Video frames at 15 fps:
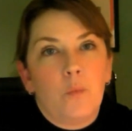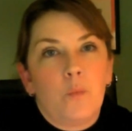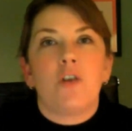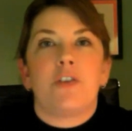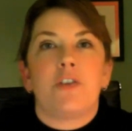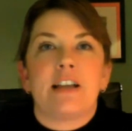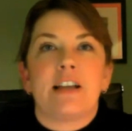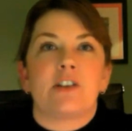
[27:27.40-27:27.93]

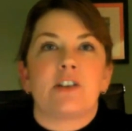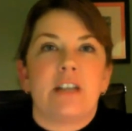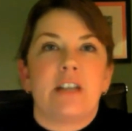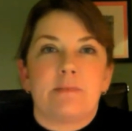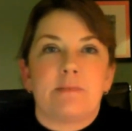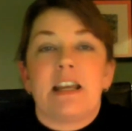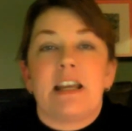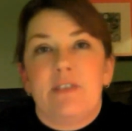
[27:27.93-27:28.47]
things are
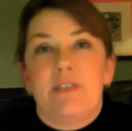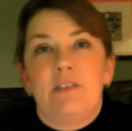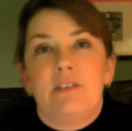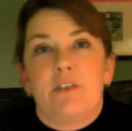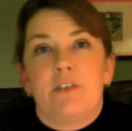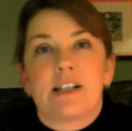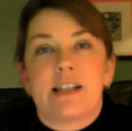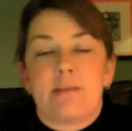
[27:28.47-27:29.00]
named, even
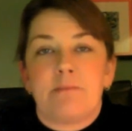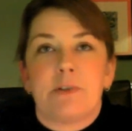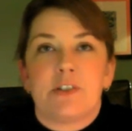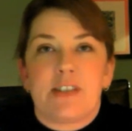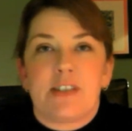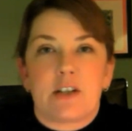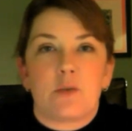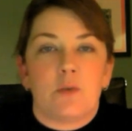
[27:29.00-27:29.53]
for example,
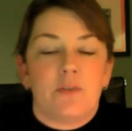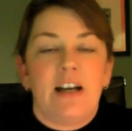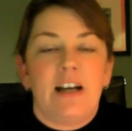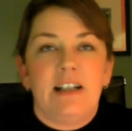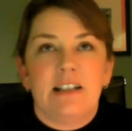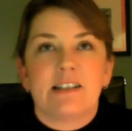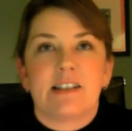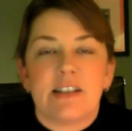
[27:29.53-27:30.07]
sexual
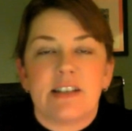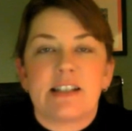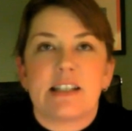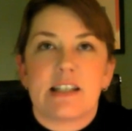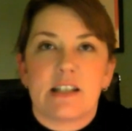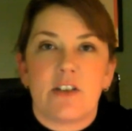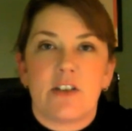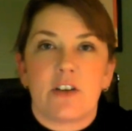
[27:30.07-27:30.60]
violence. So this is
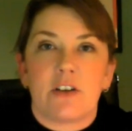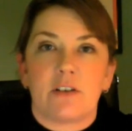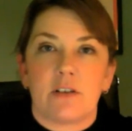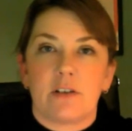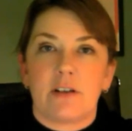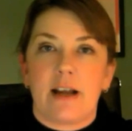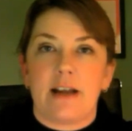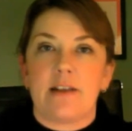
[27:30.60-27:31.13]
another
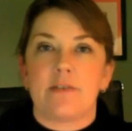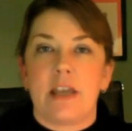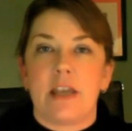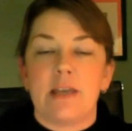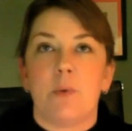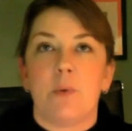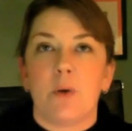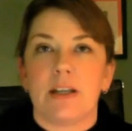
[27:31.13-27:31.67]
kind of key
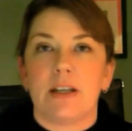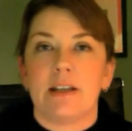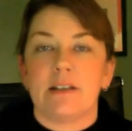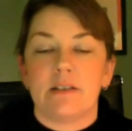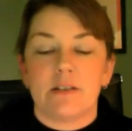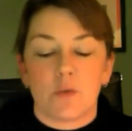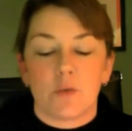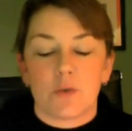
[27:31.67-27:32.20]
point
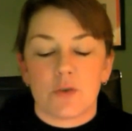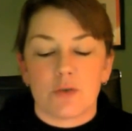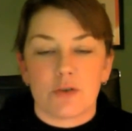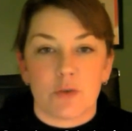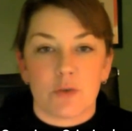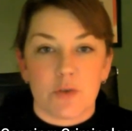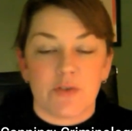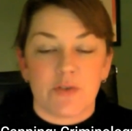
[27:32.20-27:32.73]
in torture and
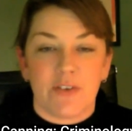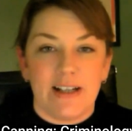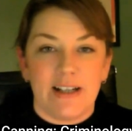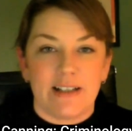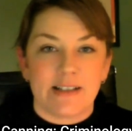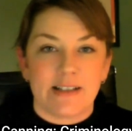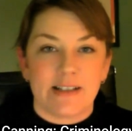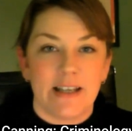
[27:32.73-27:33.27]
torturous
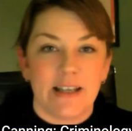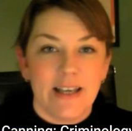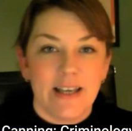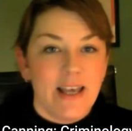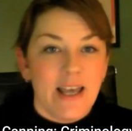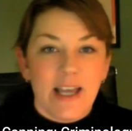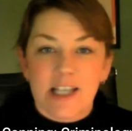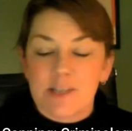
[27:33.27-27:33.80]
violence,
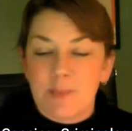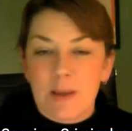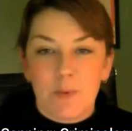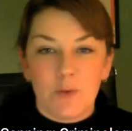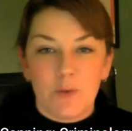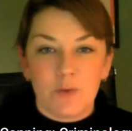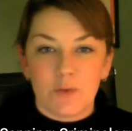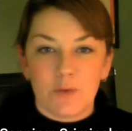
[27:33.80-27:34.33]
is
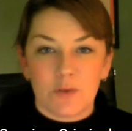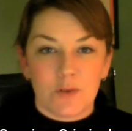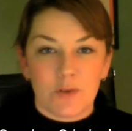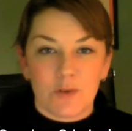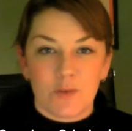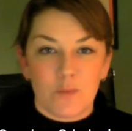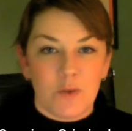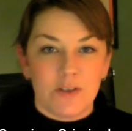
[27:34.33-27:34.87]
people
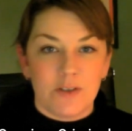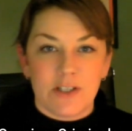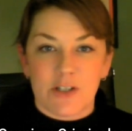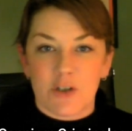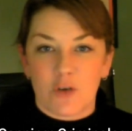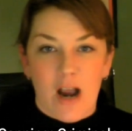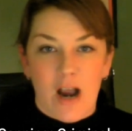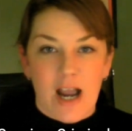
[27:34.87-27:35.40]
will
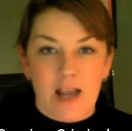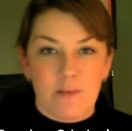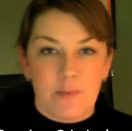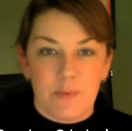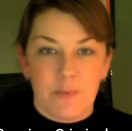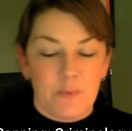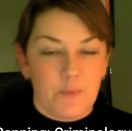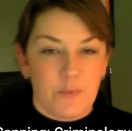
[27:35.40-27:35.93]
describe
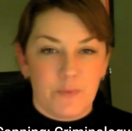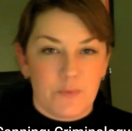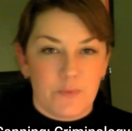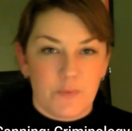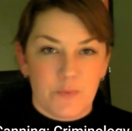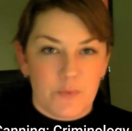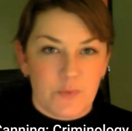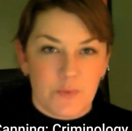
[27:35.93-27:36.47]

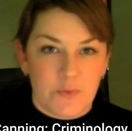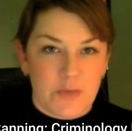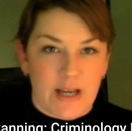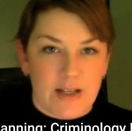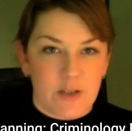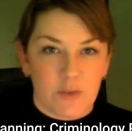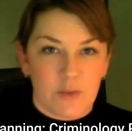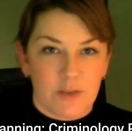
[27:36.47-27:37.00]

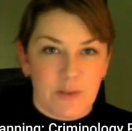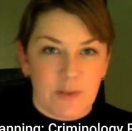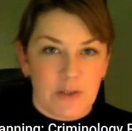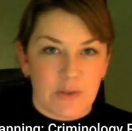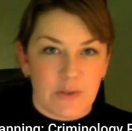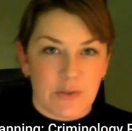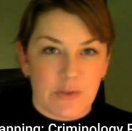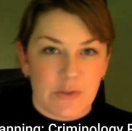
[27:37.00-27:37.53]
sexual
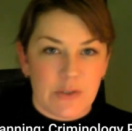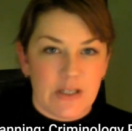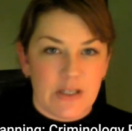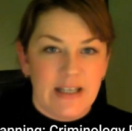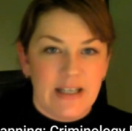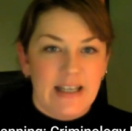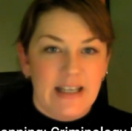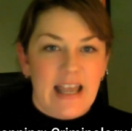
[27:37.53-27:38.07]
abuse
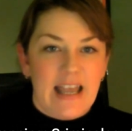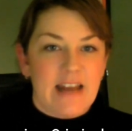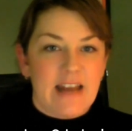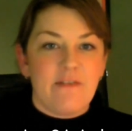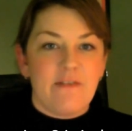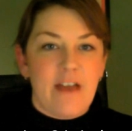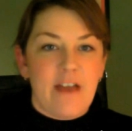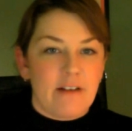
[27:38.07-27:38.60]
in
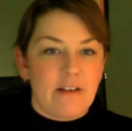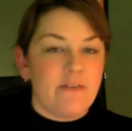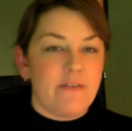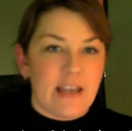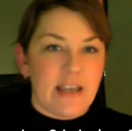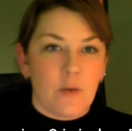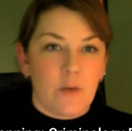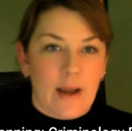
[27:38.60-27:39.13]
very
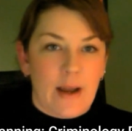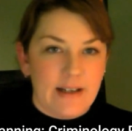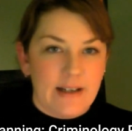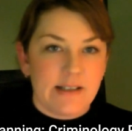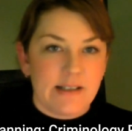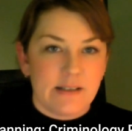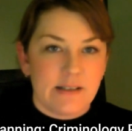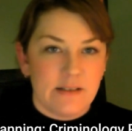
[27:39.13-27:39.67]
vague
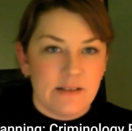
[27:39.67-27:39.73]
ways,